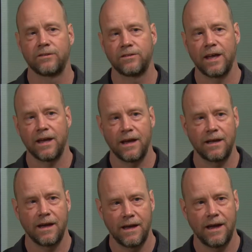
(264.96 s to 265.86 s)
I can say
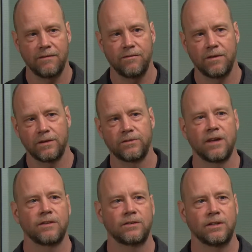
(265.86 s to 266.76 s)
I have a
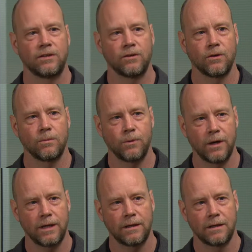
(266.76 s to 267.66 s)
17-year-old
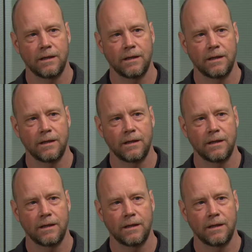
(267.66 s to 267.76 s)
boy,